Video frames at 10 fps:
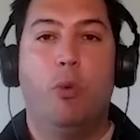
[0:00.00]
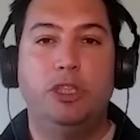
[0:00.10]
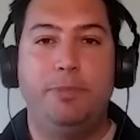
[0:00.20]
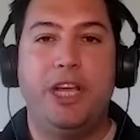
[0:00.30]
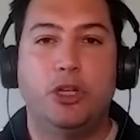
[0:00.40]

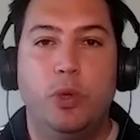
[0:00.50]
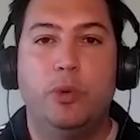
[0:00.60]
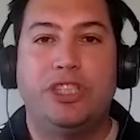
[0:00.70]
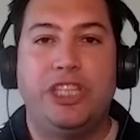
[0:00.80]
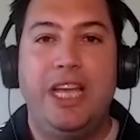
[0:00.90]
was because we
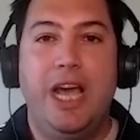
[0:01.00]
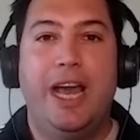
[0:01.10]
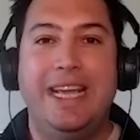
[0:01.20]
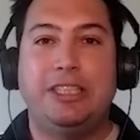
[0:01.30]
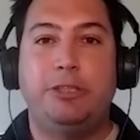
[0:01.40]
were seeing
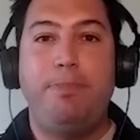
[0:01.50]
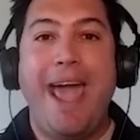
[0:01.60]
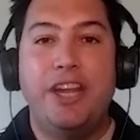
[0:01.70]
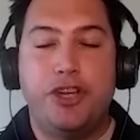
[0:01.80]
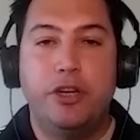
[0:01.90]
an
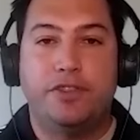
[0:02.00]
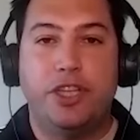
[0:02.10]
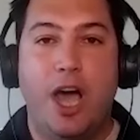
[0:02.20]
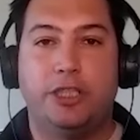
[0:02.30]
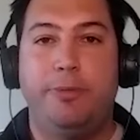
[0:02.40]
expansion of
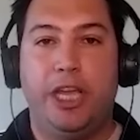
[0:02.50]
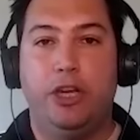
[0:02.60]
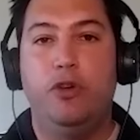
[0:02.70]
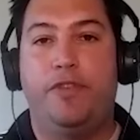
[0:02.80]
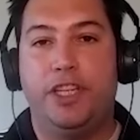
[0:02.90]
stocks
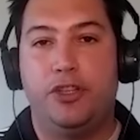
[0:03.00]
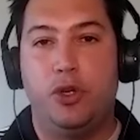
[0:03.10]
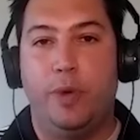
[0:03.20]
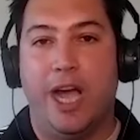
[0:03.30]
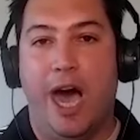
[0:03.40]
making new
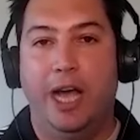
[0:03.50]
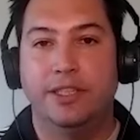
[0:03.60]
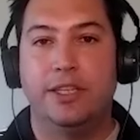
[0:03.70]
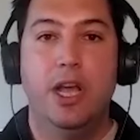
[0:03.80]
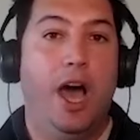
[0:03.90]
52-week highs,